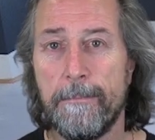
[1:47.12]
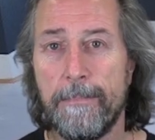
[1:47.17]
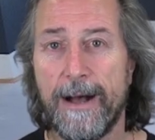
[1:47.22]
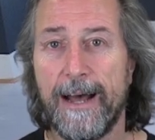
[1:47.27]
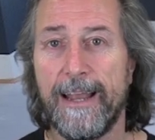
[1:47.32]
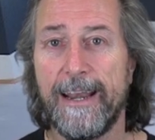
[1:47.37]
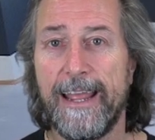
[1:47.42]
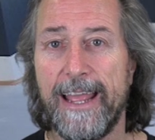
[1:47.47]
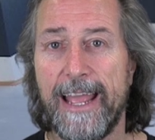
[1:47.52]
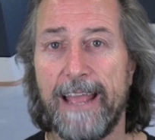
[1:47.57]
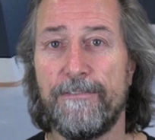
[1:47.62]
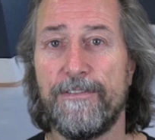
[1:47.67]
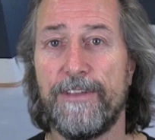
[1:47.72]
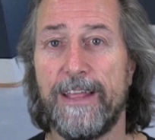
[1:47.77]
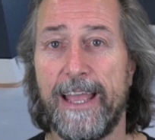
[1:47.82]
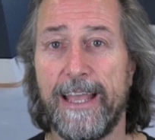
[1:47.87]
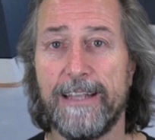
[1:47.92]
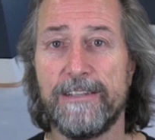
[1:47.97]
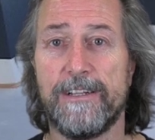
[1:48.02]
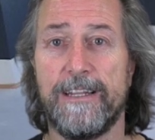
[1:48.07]
But have
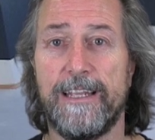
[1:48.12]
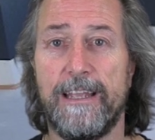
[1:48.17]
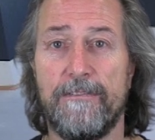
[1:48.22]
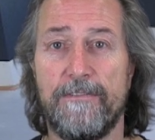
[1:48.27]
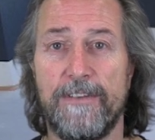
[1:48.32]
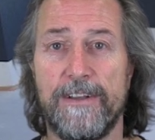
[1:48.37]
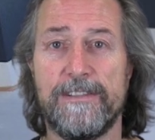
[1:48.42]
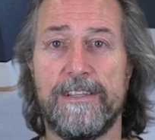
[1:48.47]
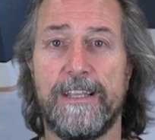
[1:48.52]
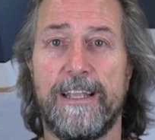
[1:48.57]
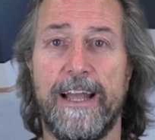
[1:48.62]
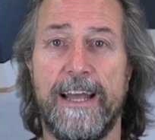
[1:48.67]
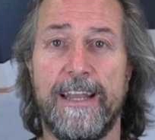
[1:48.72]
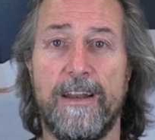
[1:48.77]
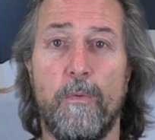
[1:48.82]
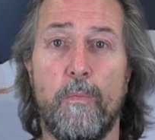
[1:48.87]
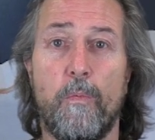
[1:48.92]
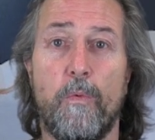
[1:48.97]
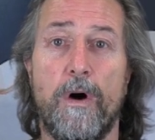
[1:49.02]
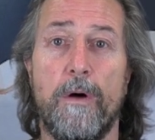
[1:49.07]
they actually
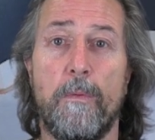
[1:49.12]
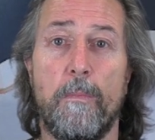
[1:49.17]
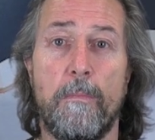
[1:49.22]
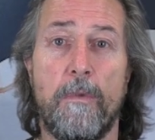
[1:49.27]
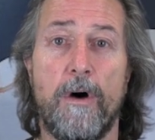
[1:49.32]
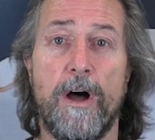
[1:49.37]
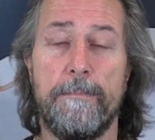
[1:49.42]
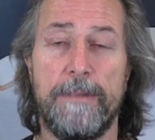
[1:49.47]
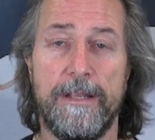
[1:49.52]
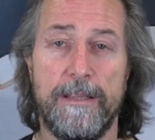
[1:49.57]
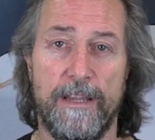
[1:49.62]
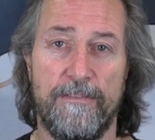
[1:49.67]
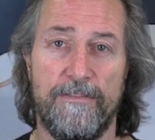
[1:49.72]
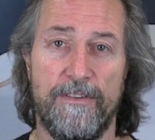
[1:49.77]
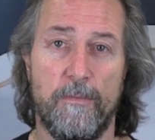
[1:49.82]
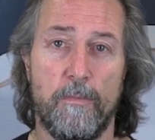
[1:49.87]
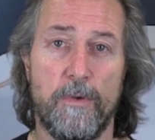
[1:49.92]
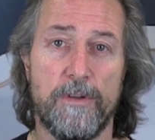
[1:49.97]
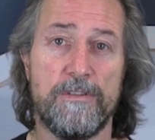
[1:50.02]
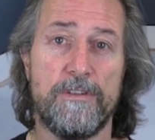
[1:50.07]
investigated what might be
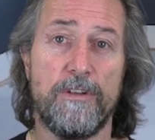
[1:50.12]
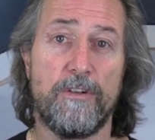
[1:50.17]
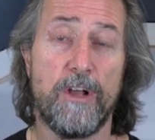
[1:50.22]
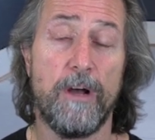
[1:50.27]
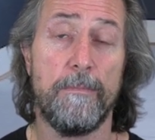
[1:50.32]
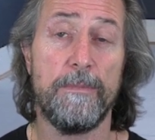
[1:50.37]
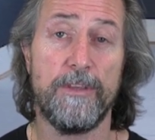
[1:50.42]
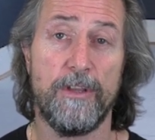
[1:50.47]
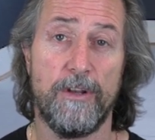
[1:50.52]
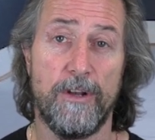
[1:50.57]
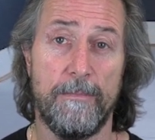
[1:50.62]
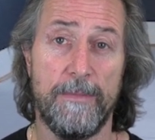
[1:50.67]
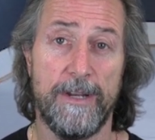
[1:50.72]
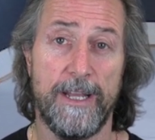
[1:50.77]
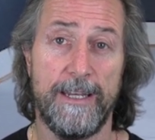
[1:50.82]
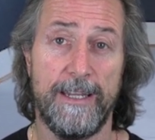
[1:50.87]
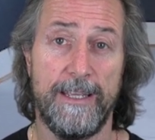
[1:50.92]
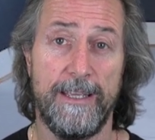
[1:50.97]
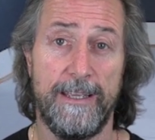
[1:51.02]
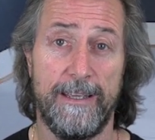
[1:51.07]
different? What's the common
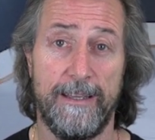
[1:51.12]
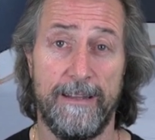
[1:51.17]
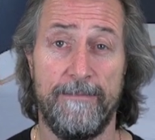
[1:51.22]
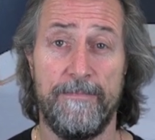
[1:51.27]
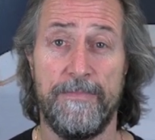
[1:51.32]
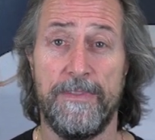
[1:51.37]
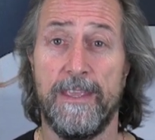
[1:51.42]
denominator here?